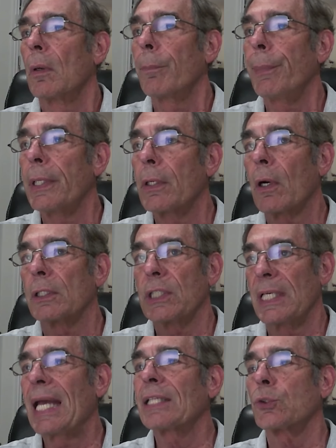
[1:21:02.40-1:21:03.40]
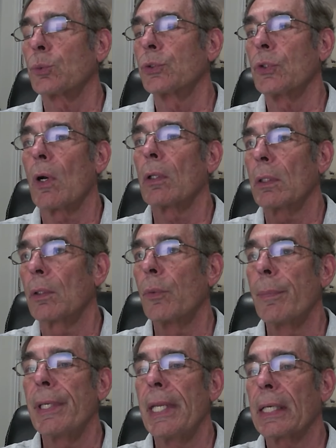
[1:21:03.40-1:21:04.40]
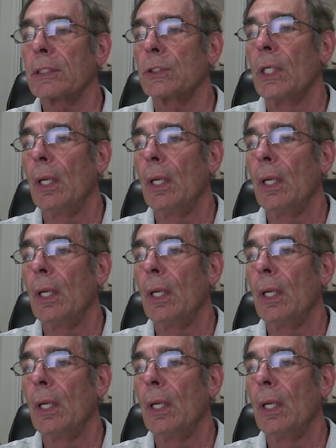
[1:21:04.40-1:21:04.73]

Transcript: and Arimidex,